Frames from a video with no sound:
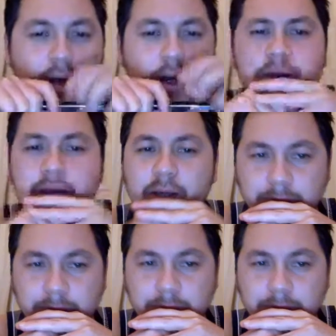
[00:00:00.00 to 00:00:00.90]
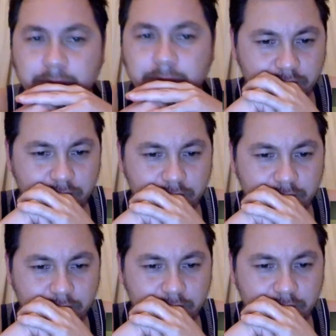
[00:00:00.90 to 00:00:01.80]
Okay,
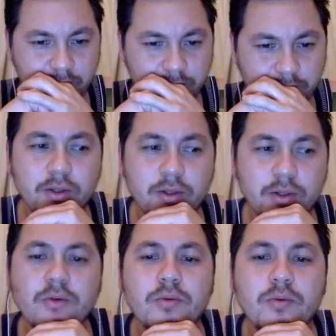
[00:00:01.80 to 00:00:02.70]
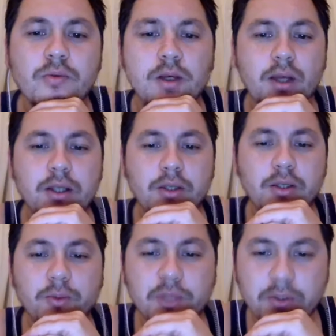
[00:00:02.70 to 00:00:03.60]
so
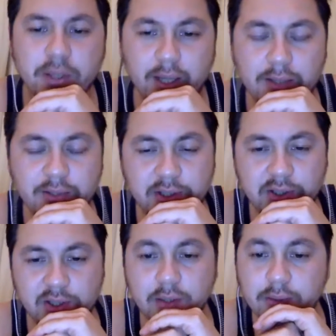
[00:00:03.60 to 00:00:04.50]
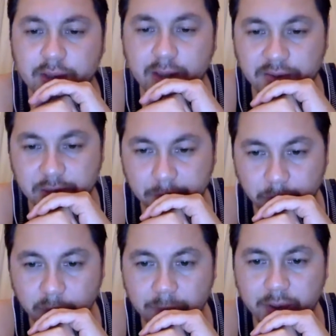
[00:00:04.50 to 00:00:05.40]
you'll do that. That's going to slow you down
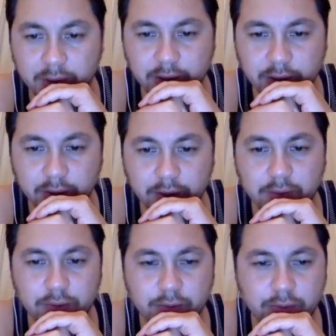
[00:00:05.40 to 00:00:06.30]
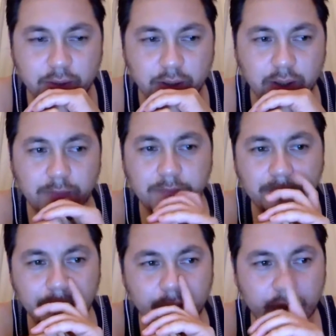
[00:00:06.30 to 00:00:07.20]
somewhat, but Yoshi
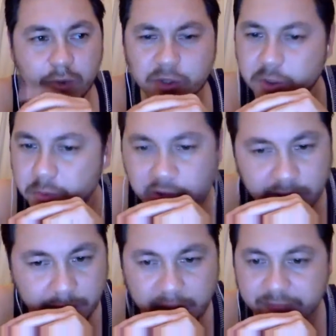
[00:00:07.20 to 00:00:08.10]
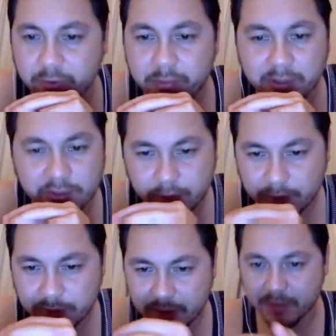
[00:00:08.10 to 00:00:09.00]
will slow down for a bit so he
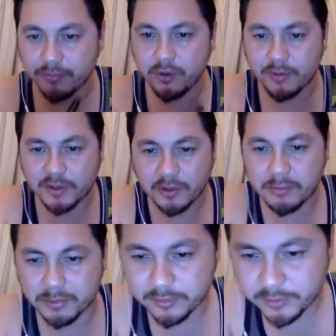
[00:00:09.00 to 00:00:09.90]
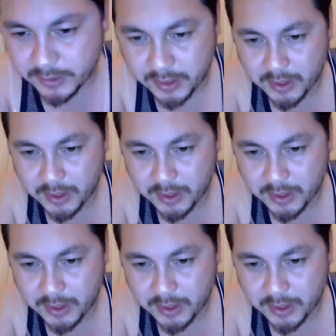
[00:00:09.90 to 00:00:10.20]
can take some rock samples,